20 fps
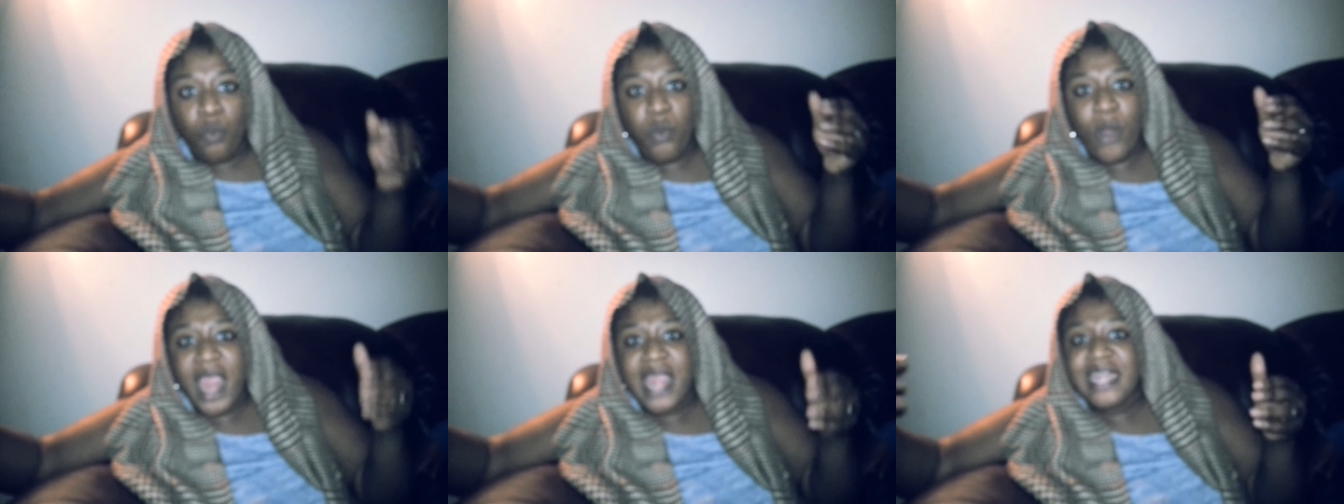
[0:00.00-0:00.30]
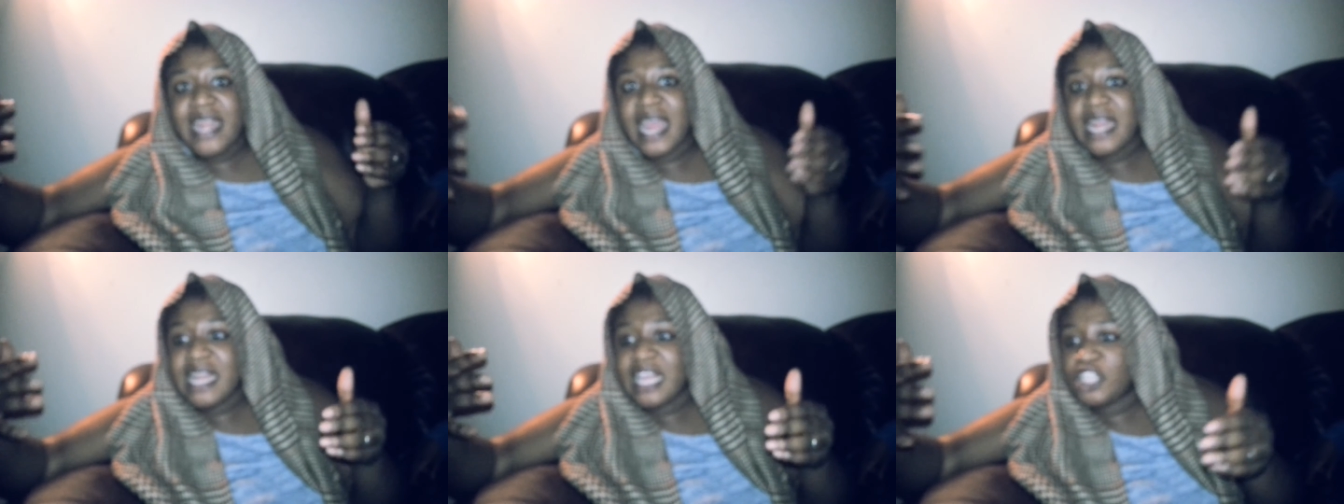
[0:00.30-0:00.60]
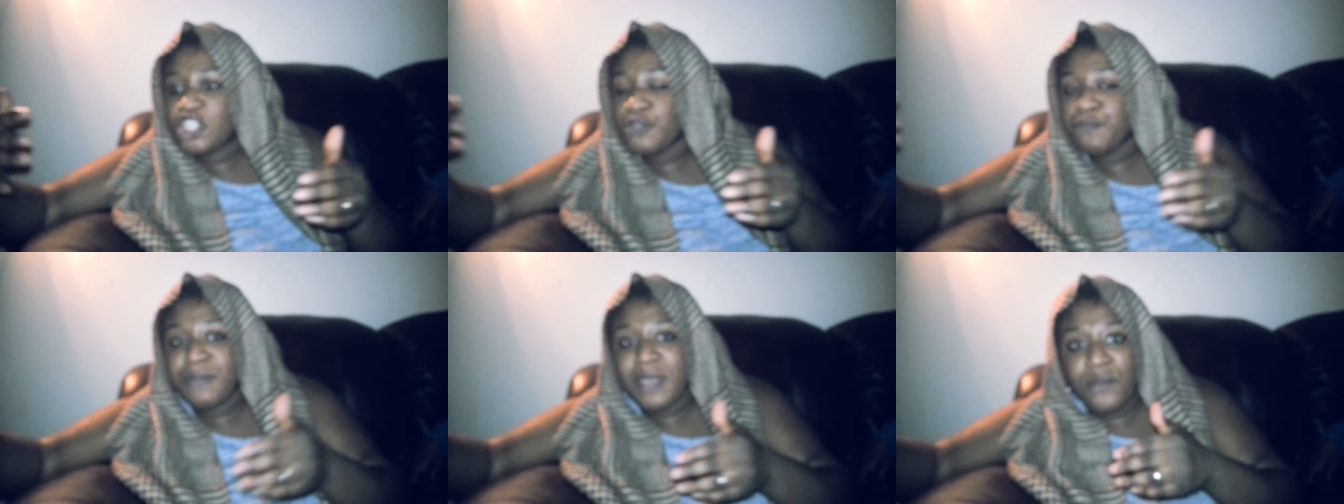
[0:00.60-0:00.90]
where they
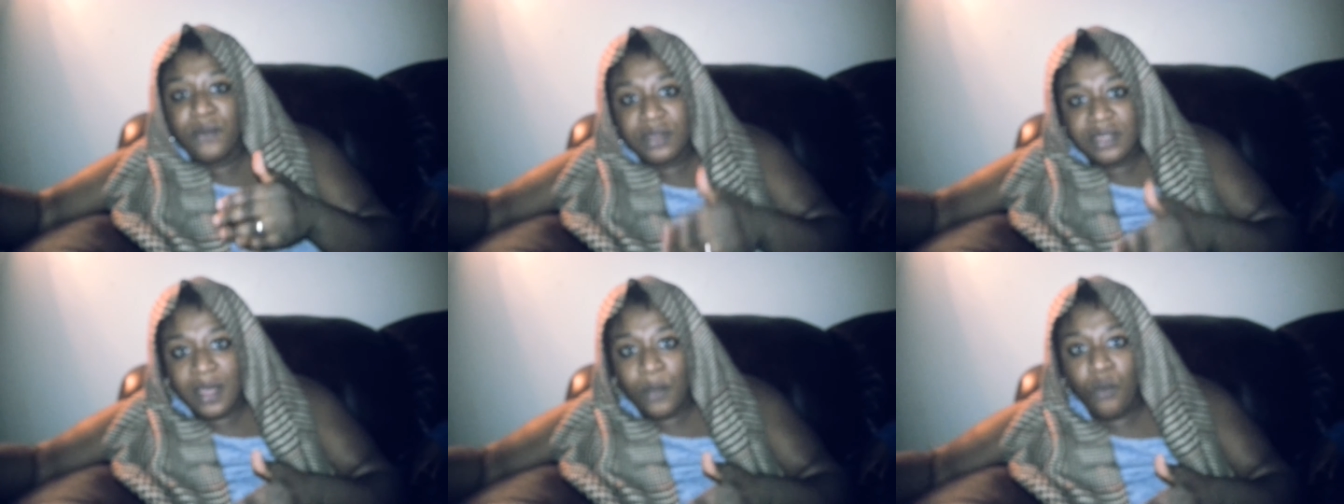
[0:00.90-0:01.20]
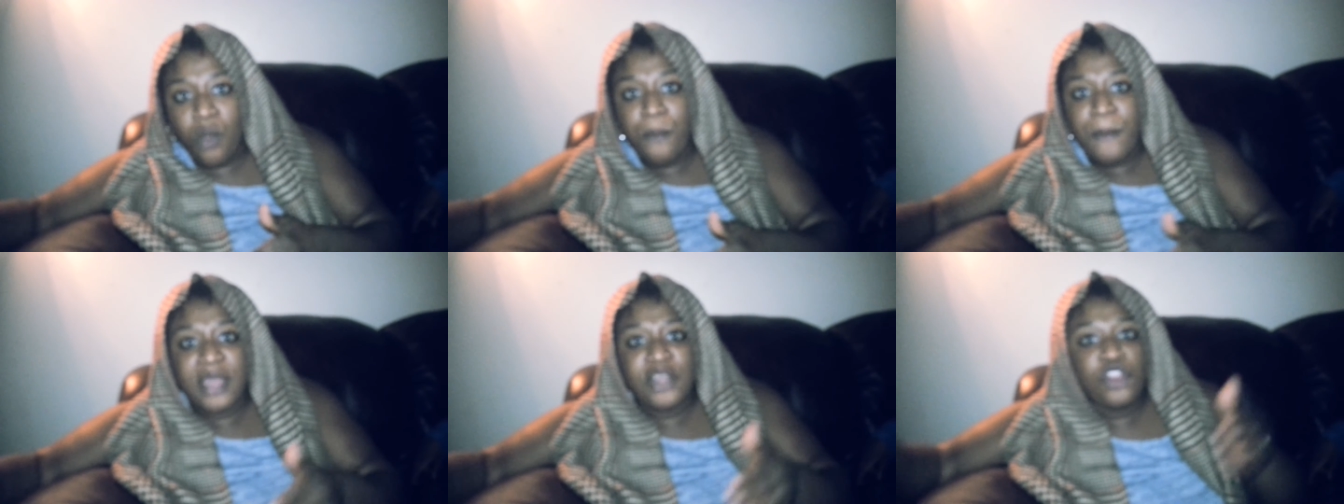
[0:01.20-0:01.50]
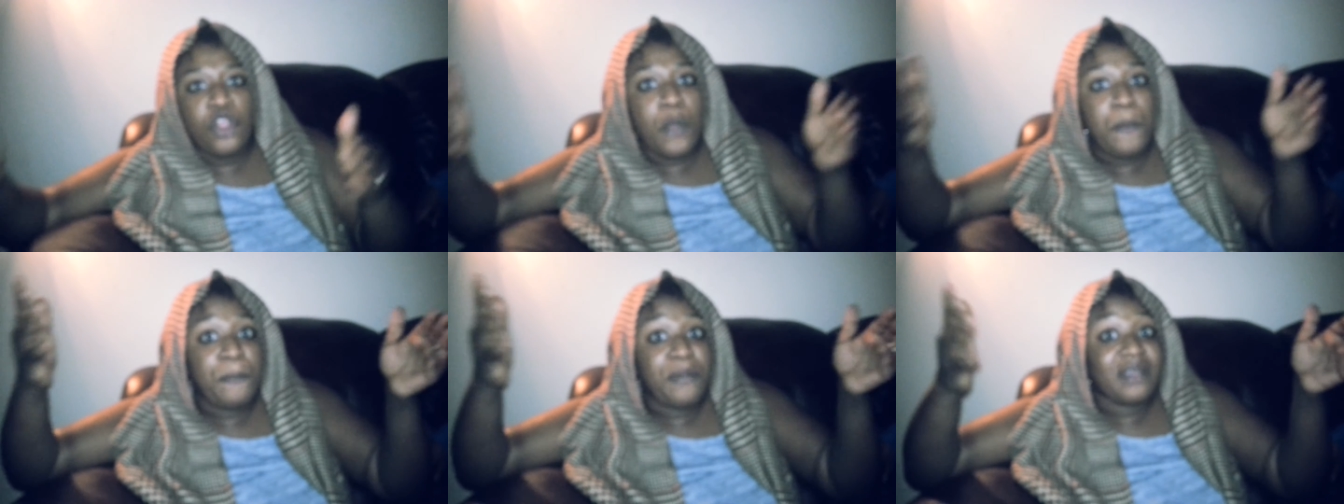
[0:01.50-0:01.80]
need to be with a
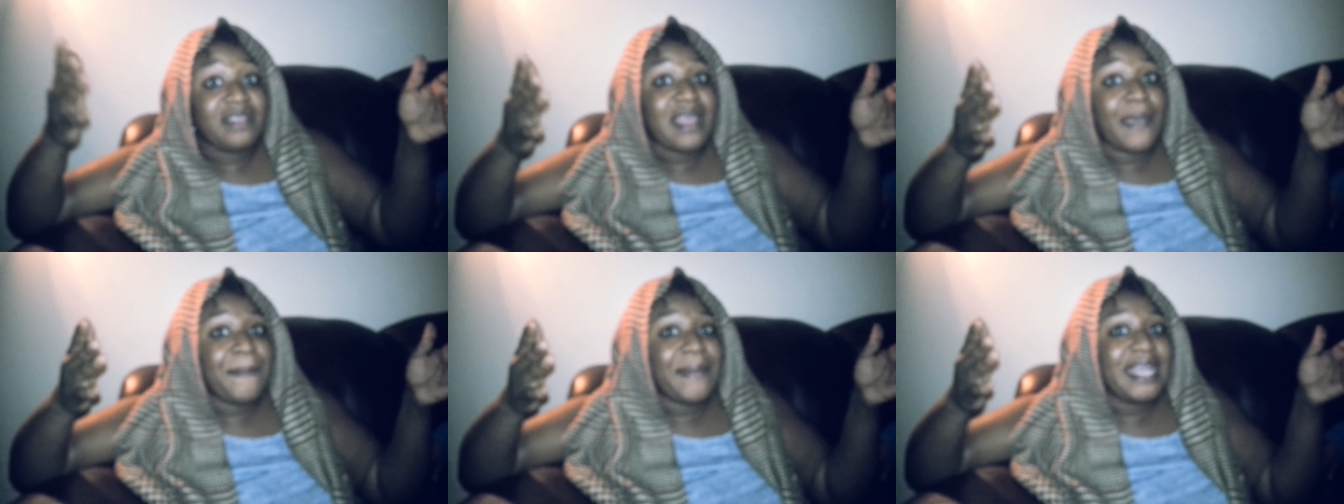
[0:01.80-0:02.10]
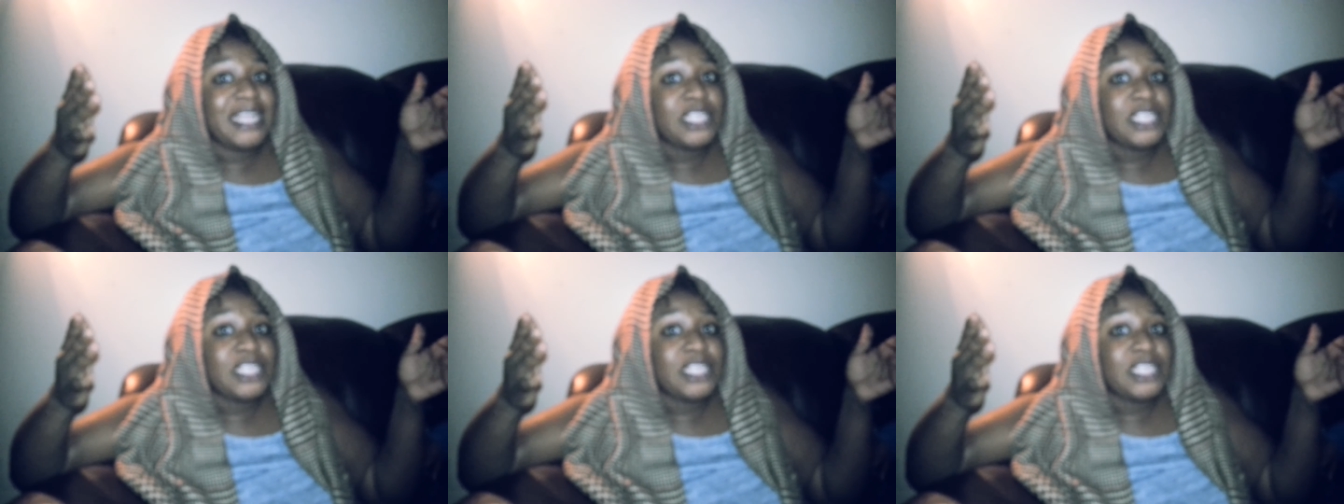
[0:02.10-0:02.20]
woman, you put them